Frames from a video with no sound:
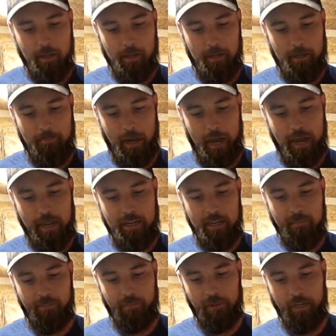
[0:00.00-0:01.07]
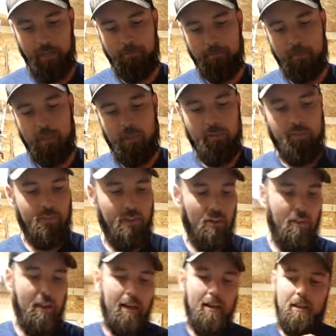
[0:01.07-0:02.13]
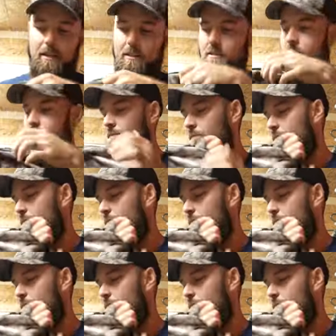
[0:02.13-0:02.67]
Um, I definitely feel that it's